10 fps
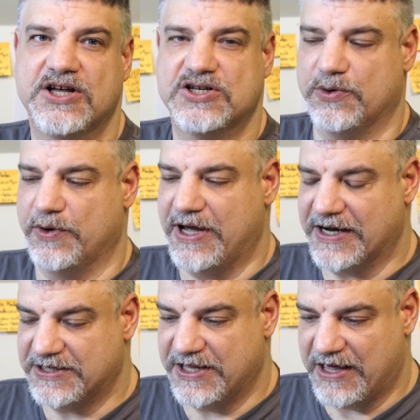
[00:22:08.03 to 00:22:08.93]
So we
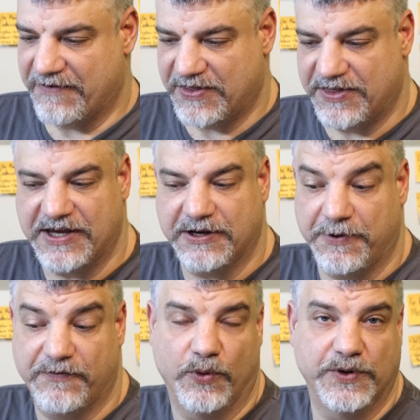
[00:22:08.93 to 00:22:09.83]
actually have a think
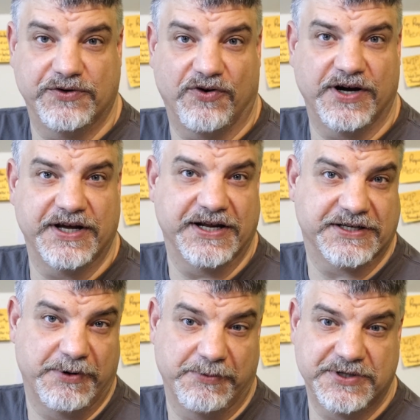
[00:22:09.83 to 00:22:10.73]
before we try an
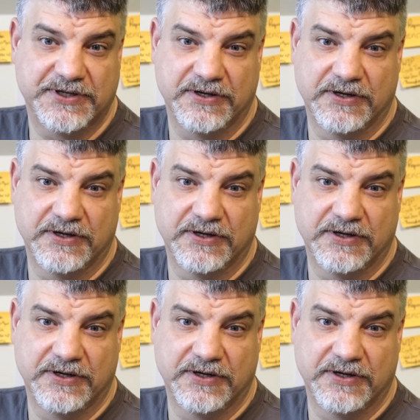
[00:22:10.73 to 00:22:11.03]
experiment